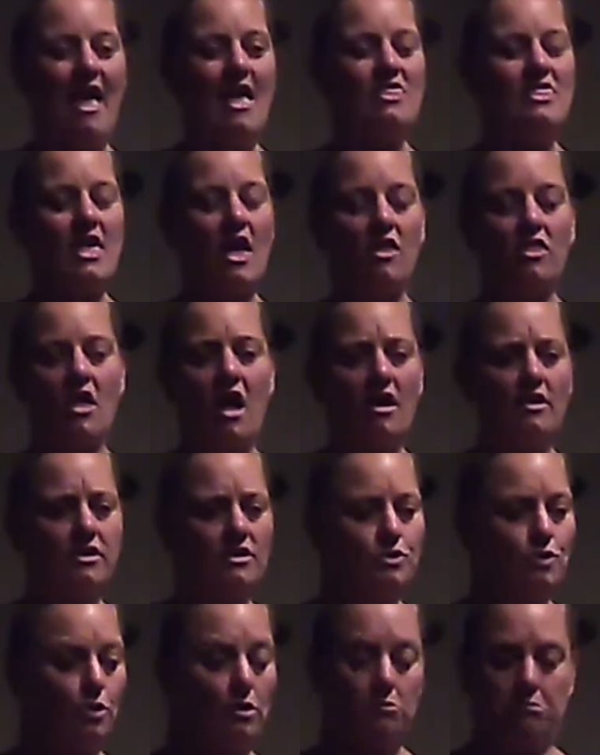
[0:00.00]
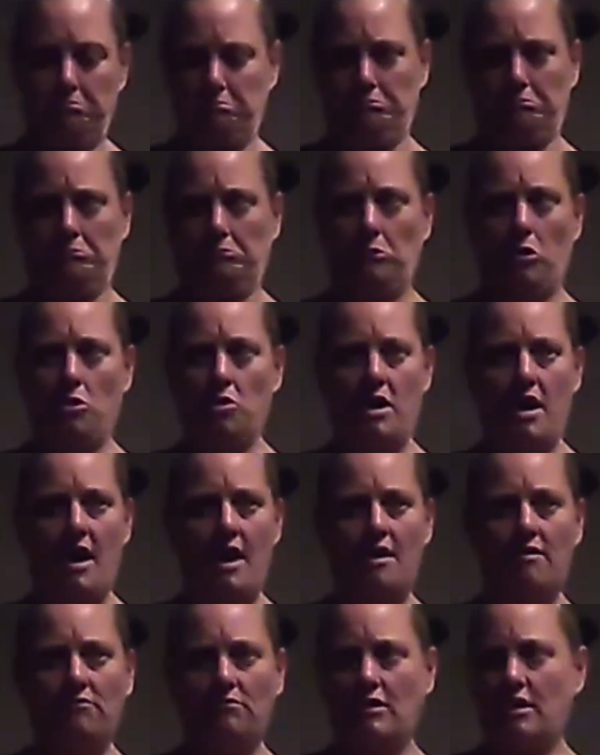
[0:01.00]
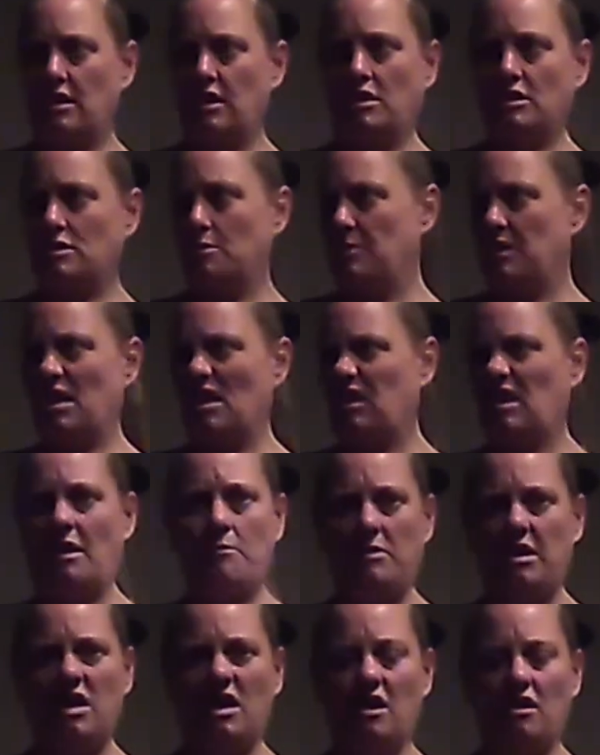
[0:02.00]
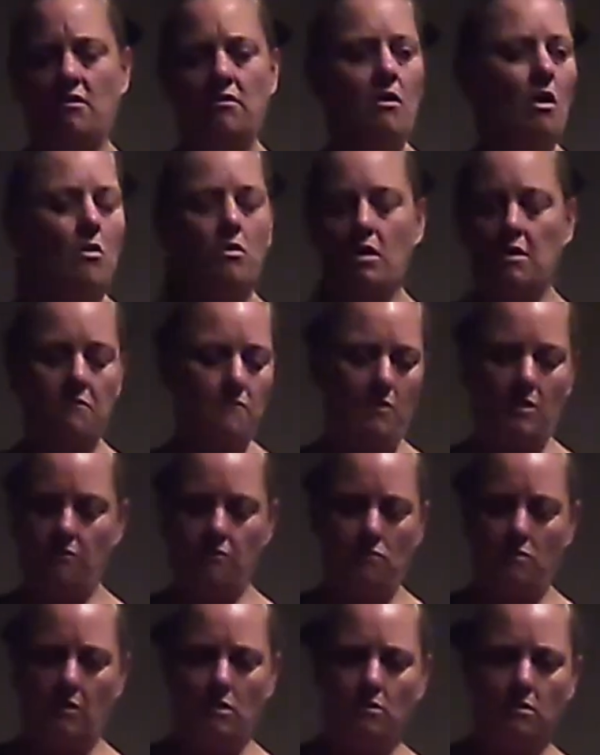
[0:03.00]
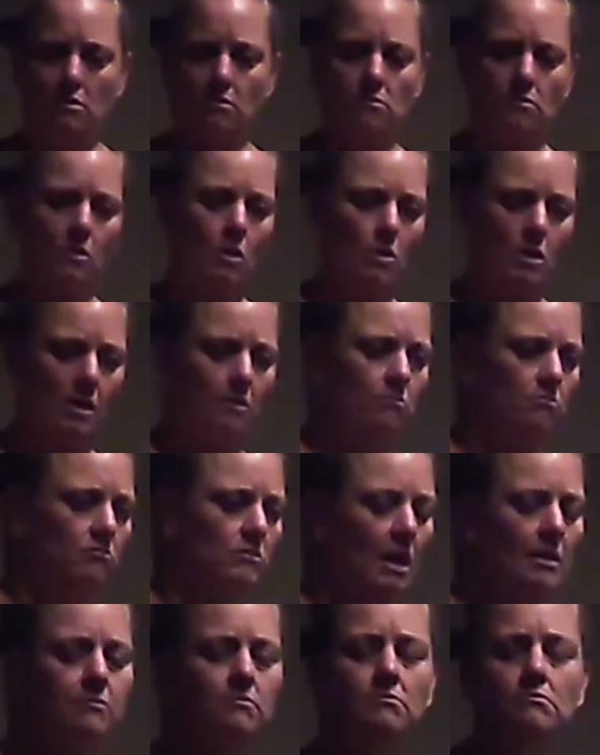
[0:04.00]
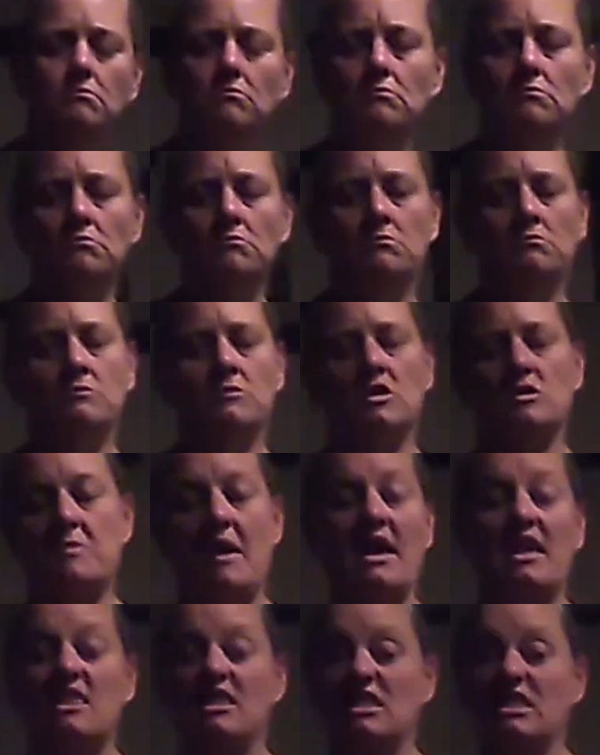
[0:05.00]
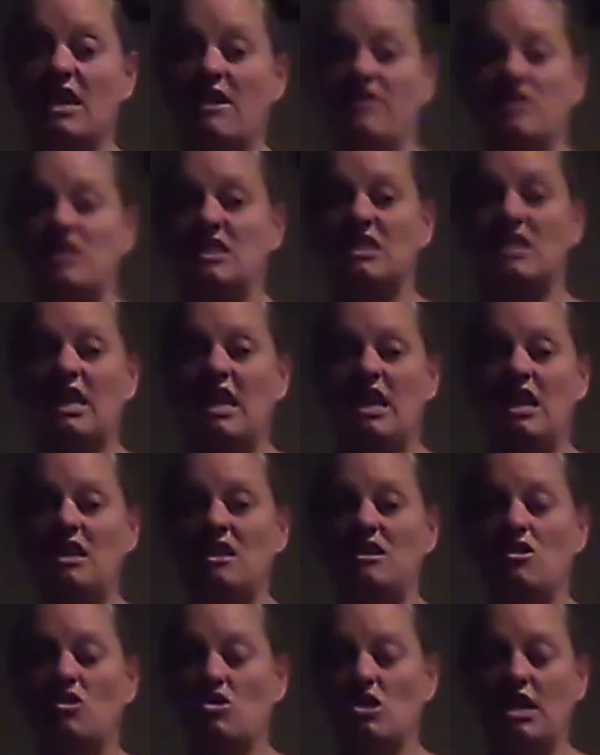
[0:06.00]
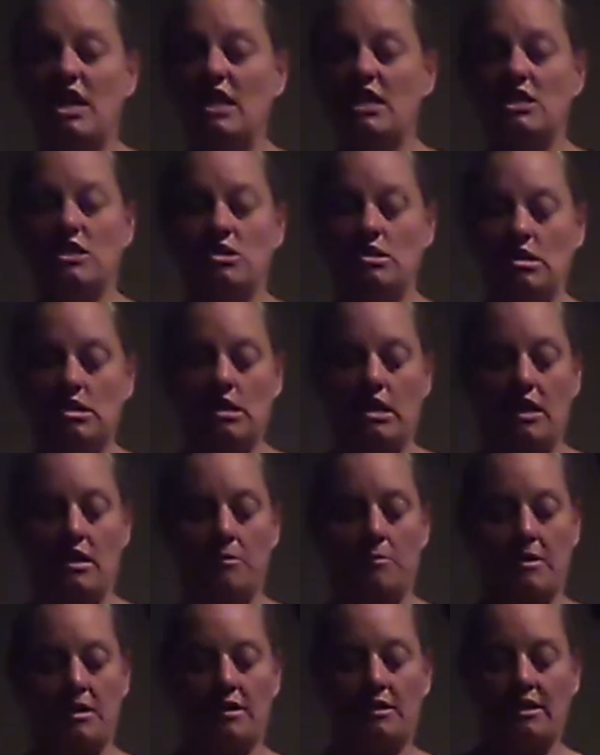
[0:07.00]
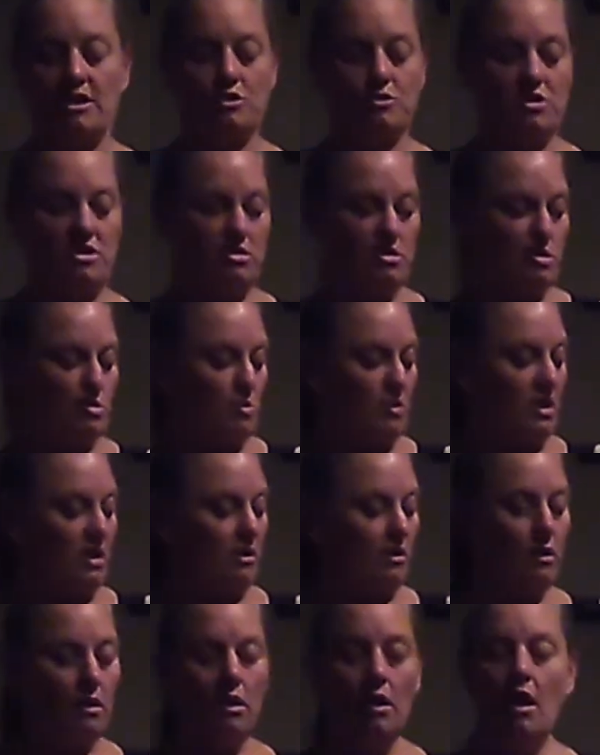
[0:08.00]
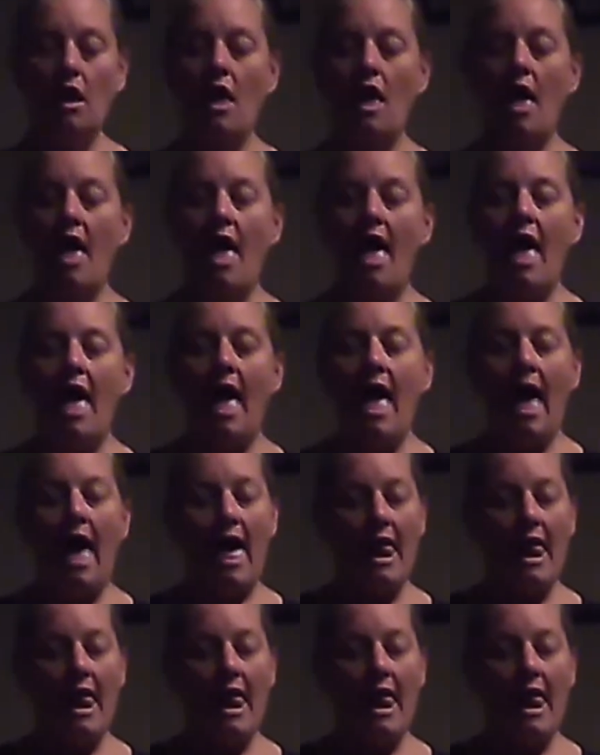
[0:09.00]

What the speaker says: They unlocked the door. Okay, I need somebody to let me in. Okay, fine. Okay, yeah. It's back in the 70s and 80s, early 80s. You didn't need any big luxury. You just went in.